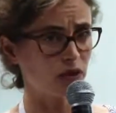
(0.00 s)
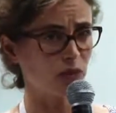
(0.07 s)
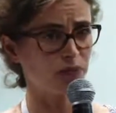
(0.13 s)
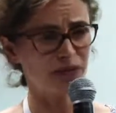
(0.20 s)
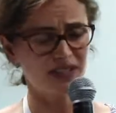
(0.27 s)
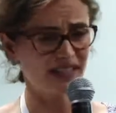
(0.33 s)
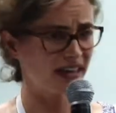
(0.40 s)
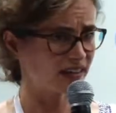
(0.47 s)
the
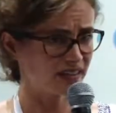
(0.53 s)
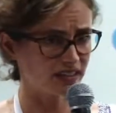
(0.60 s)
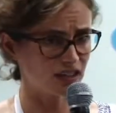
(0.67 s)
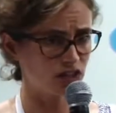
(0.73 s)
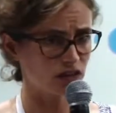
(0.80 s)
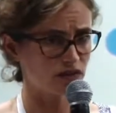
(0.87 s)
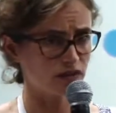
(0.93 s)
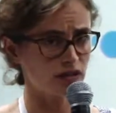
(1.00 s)

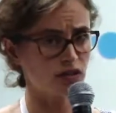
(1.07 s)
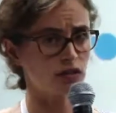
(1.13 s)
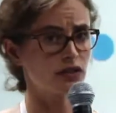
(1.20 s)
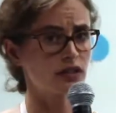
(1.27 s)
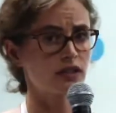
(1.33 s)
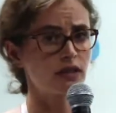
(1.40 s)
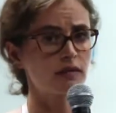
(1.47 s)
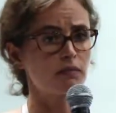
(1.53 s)
percentage of a
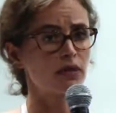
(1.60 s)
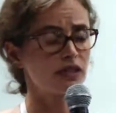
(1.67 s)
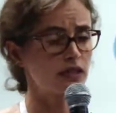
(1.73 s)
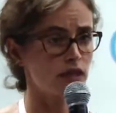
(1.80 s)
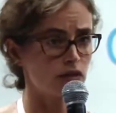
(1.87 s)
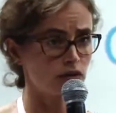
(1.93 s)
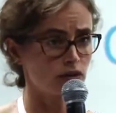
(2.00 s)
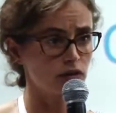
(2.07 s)
certain
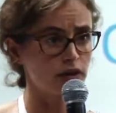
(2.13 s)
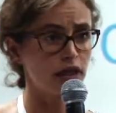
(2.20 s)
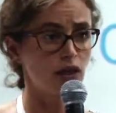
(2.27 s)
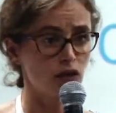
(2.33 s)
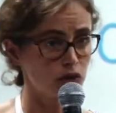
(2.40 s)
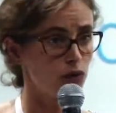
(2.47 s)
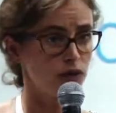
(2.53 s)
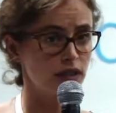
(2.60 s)
material
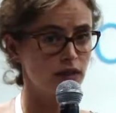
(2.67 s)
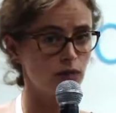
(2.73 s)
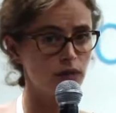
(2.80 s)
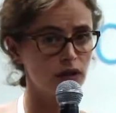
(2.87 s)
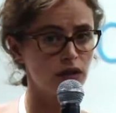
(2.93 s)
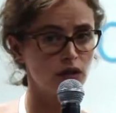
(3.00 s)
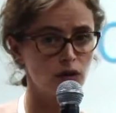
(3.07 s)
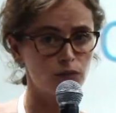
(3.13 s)
included
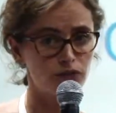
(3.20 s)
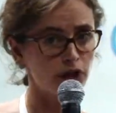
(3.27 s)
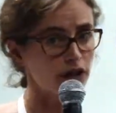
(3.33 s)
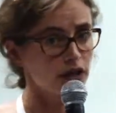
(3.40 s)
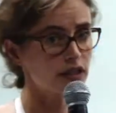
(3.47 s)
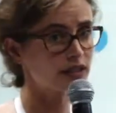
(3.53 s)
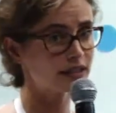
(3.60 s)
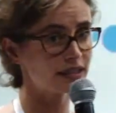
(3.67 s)
within your
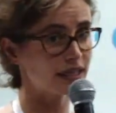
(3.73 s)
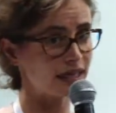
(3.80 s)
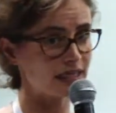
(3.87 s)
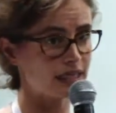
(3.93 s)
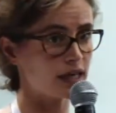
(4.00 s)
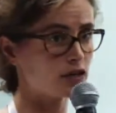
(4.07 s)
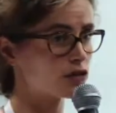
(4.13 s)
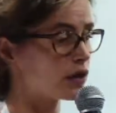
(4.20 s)
product,
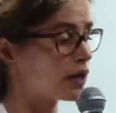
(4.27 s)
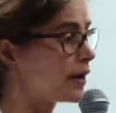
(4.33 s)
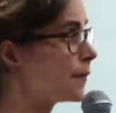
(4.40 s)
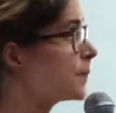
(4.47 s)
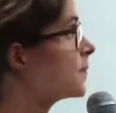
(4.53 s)
etc.